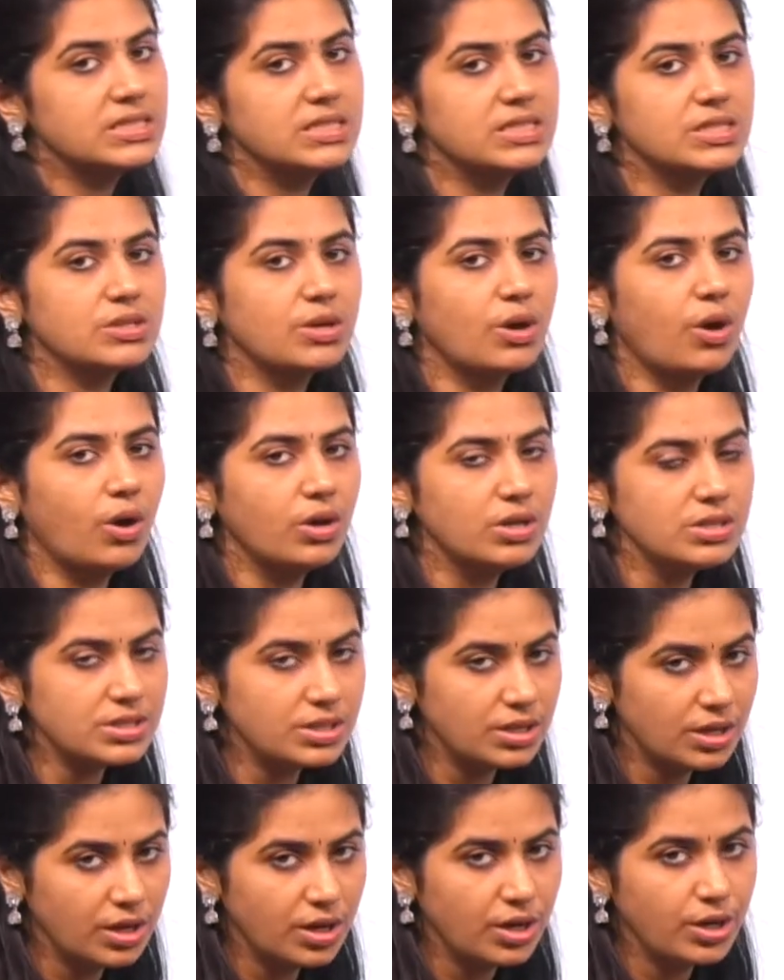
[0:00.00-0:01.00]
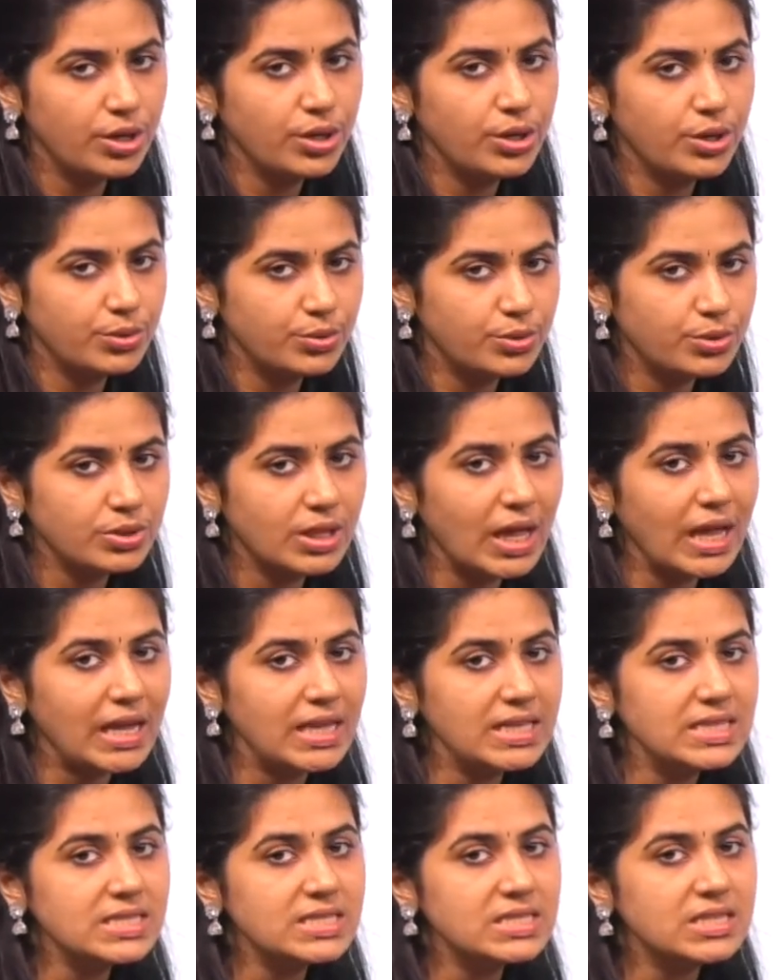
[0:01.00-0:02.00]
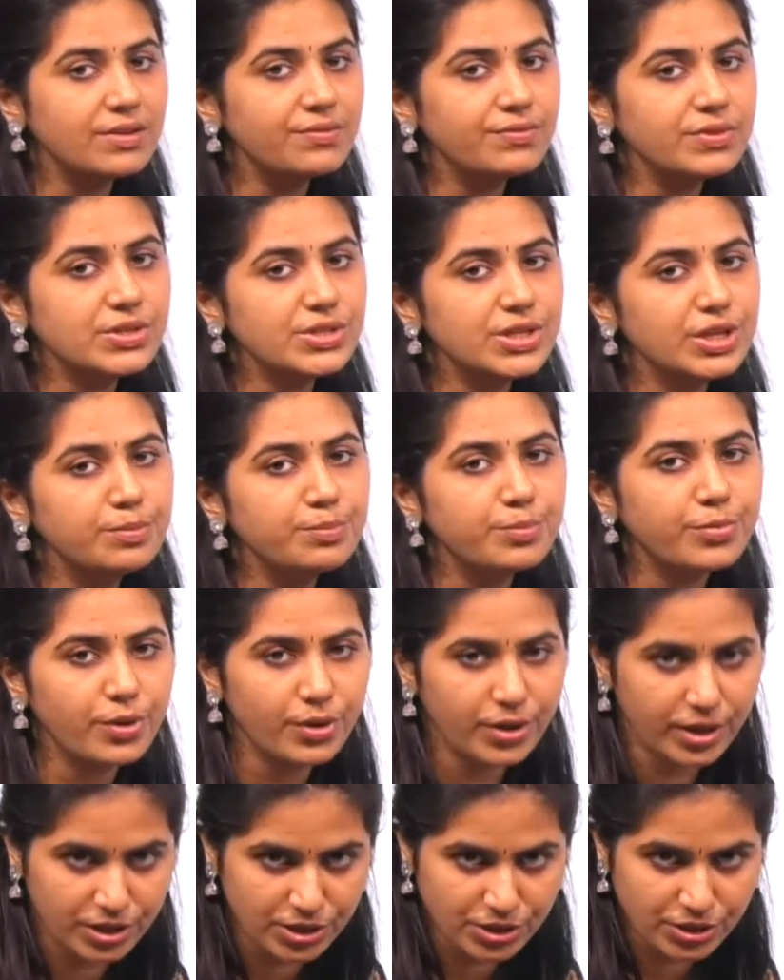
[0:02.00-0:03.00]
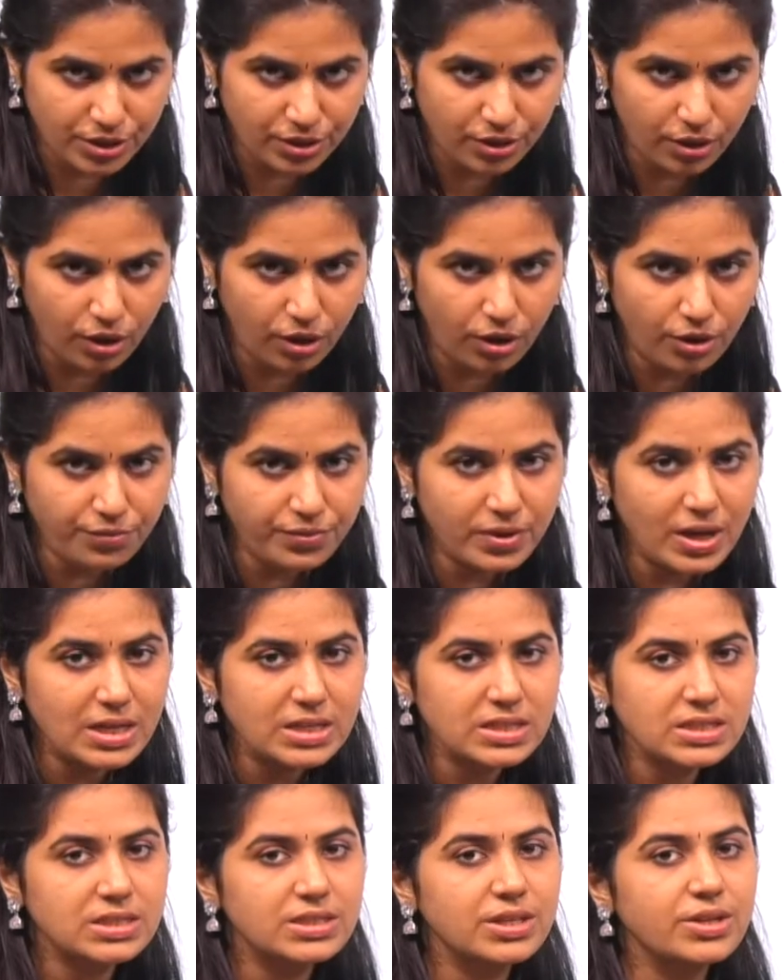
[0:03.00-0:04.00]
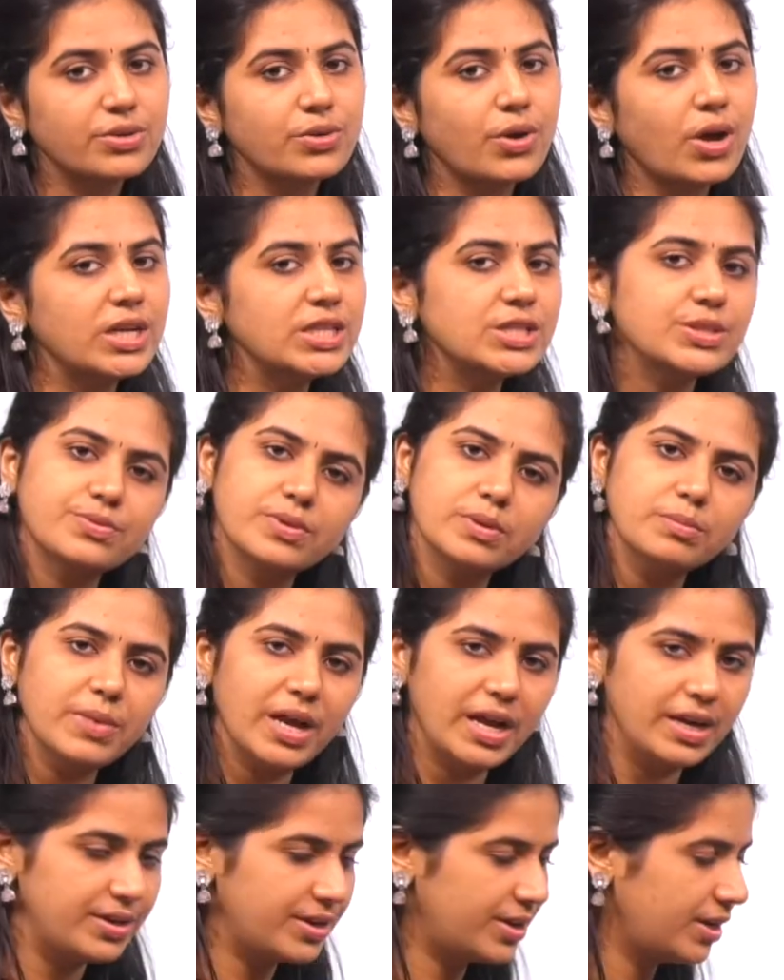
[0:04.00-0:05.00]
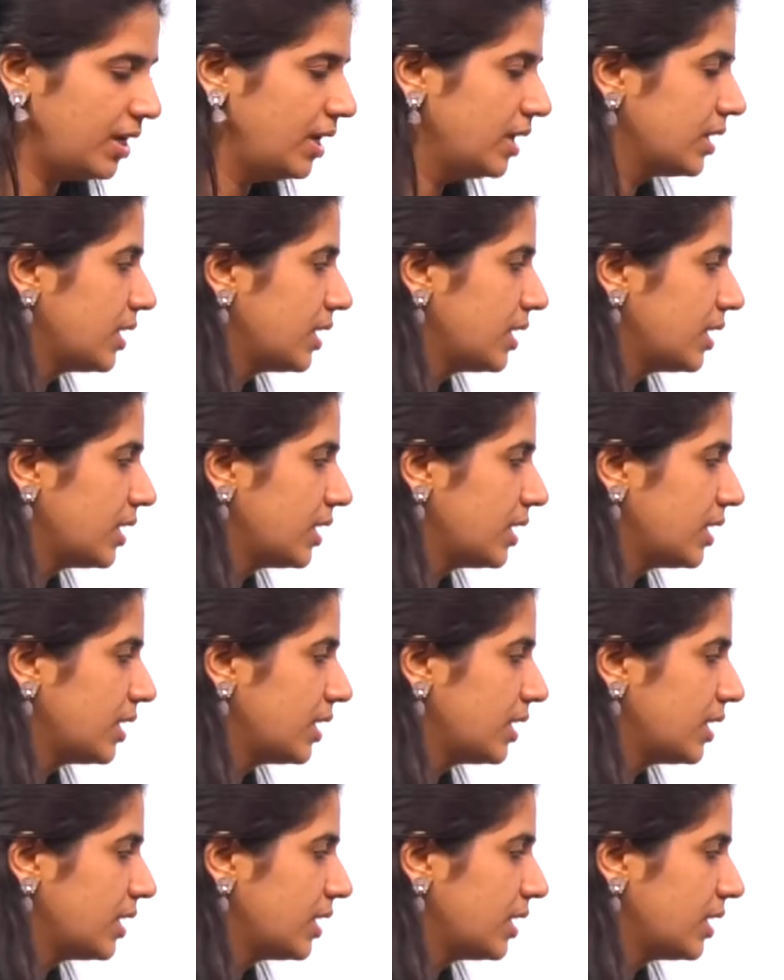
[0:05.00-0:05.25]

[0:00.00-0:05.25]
is caused due to the insufficient production of steroids from adrenal